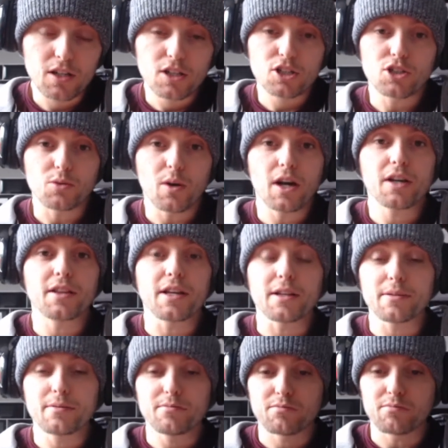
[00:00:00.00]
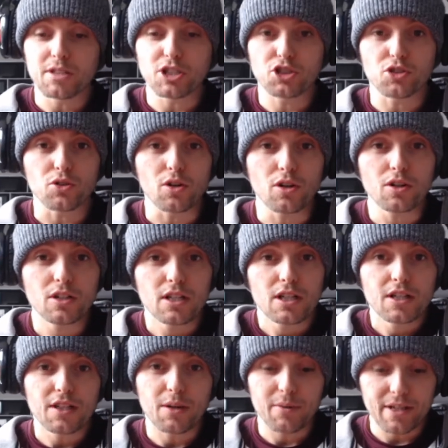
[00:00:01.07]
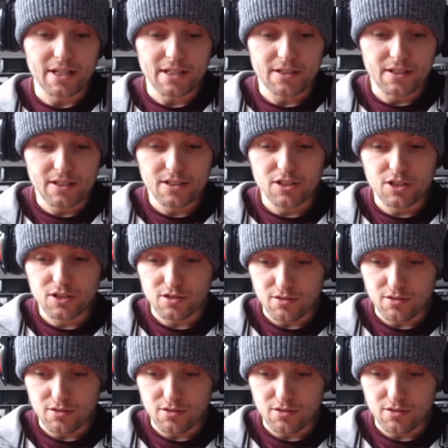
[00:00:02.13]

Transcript: So I then made sure that we had it